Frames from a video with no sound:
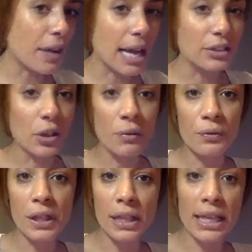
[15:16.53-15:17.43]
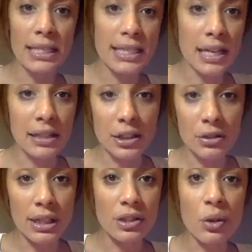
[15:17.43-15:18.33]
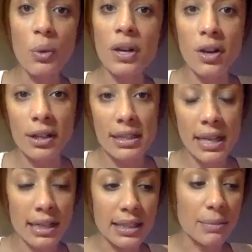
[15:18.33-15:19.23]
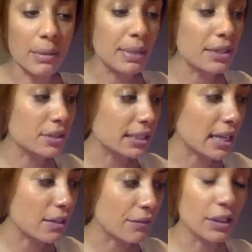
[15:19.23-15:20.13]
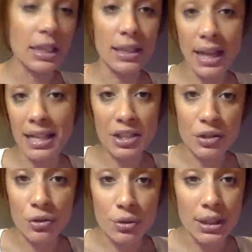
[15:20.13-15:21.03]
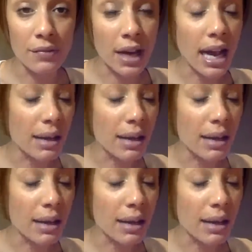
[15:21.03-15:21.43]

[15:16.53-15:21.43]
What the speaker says: I don't feel like it's telling you like to go and contact him and be yourself and that's your true self.